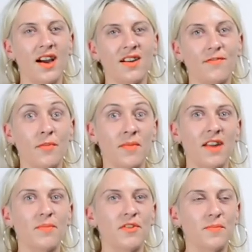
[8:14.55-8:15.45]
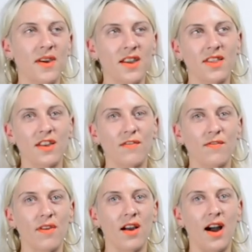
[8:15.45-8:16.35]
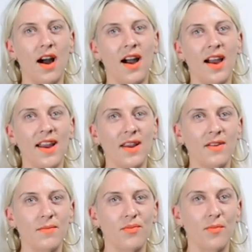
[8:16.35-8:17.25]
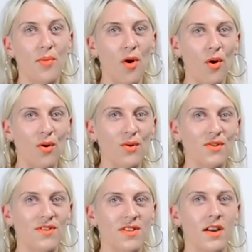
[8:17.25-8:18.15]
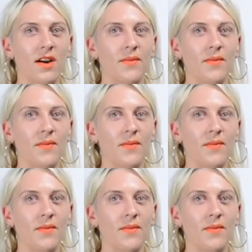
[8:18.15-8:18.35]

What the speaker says: From that perspective, I proposed